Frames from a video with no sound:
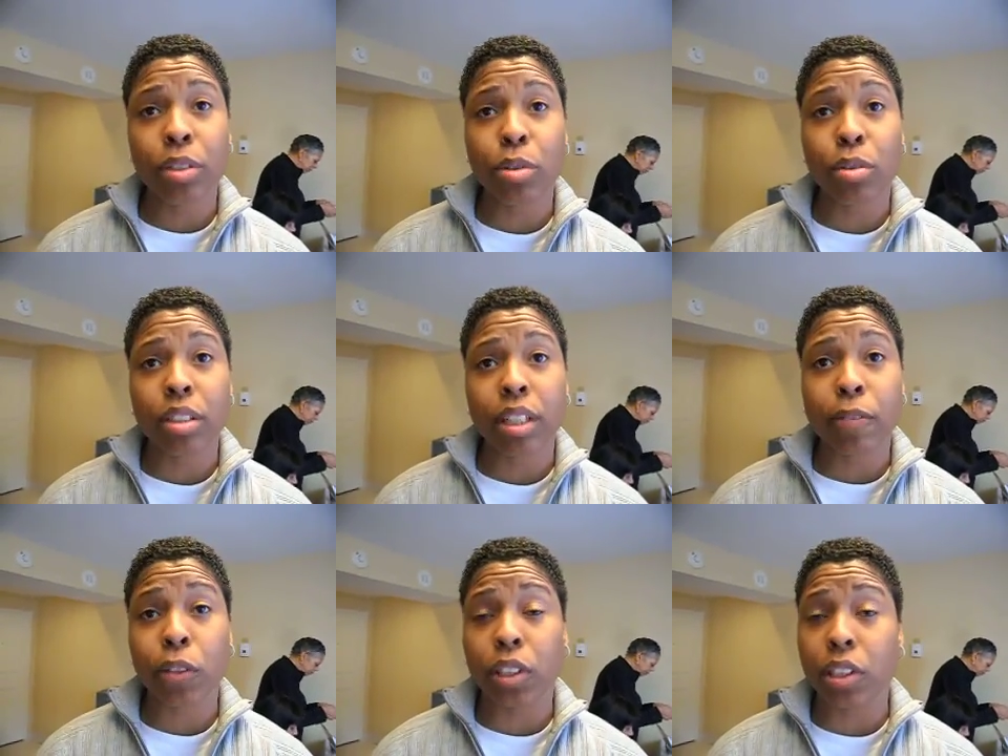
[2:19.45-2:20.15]
Corps now
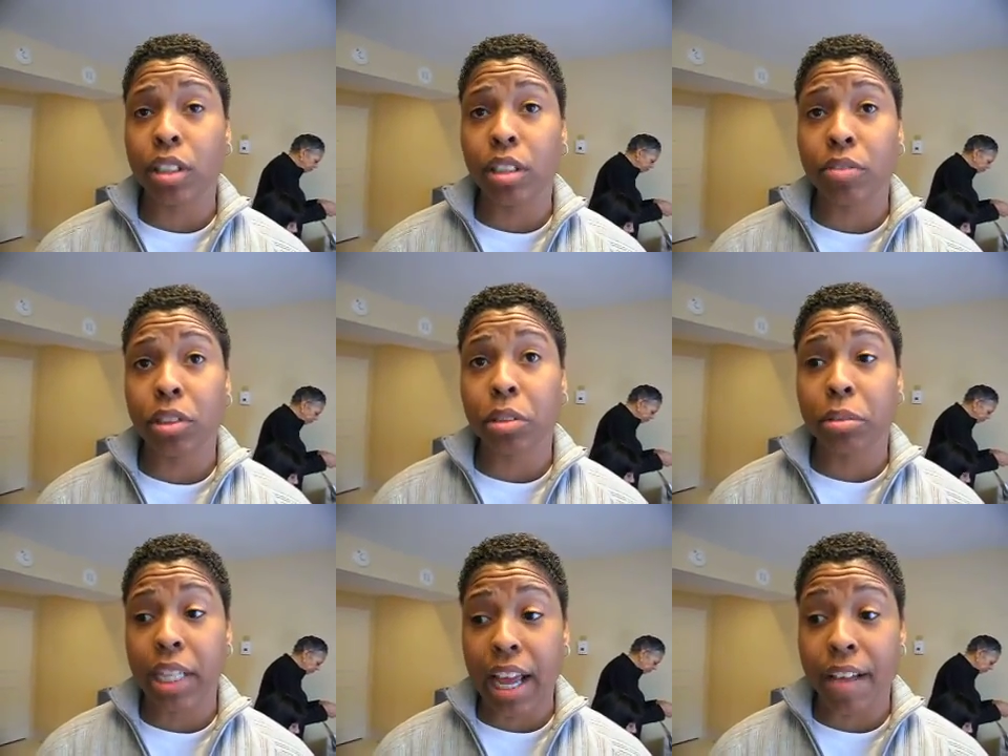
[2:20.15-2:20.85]
for a little over
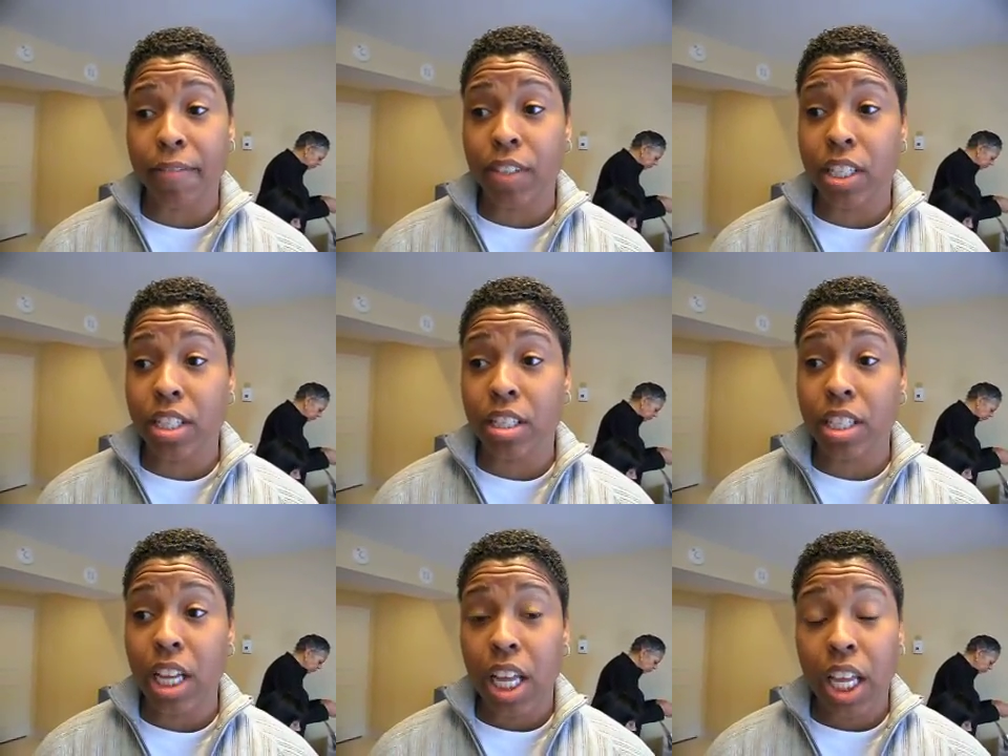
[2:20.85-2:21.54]
3.5 years.